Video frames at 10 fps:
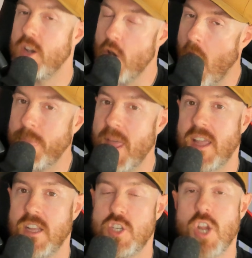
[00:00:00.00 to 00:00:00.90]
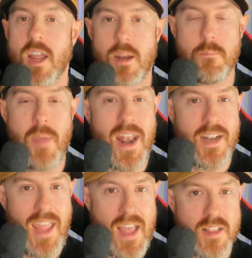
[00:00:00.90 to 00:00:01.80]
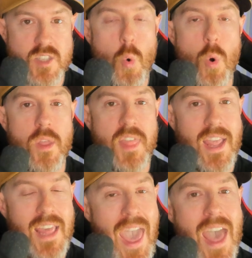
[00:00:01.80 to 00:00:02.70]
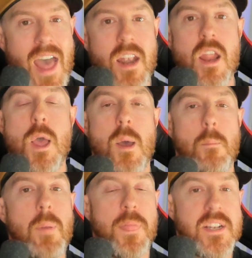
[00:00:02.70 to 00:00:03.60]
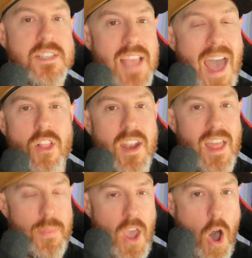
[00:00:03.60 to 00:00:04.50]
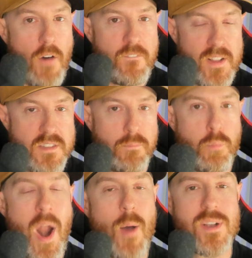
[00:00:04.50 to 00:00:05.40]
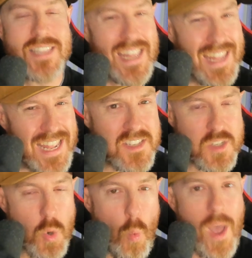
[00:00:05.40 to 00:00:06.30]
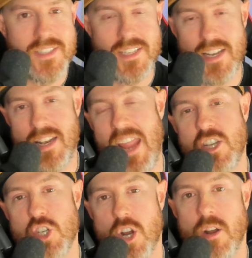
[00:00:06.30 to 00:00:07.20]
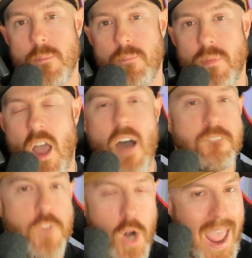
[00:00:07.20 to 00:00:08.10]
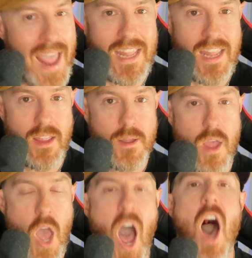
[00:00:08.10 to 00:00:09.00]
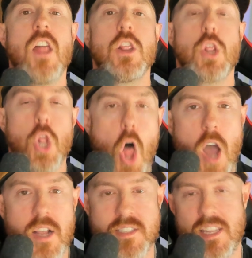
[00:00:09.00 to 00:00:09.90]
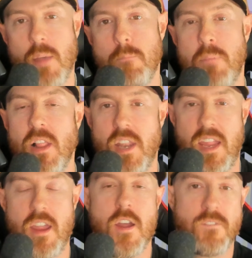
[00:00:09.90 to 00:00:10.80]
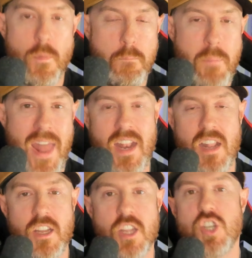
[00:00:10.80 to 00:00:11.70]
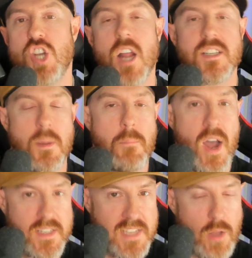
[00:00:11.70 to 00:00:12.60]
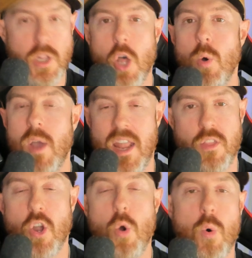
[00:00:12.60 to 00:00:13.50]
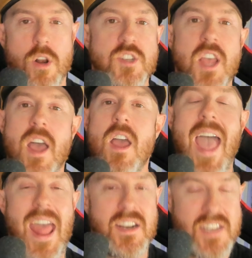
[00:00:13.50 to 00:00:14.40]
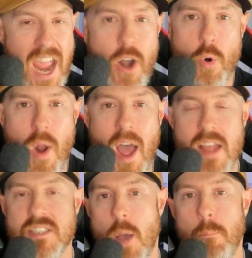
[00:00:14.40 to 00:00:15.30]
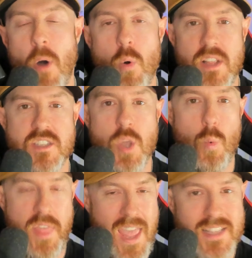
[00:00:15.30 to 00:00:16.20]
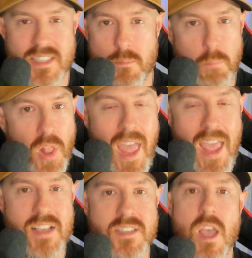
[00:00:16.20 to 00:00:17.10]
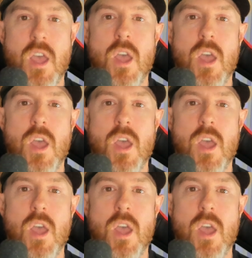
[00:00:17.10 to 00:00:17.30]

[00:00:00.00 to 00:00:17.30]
Not that Tkachuk and Bennett can't score, they can, but the talent and the offensive prowess, the east-west nature of Verhaeghe unlocks the ability for Bennett and Tkachuk to muck down low and in the corners and terrorize opponents with hits and plays,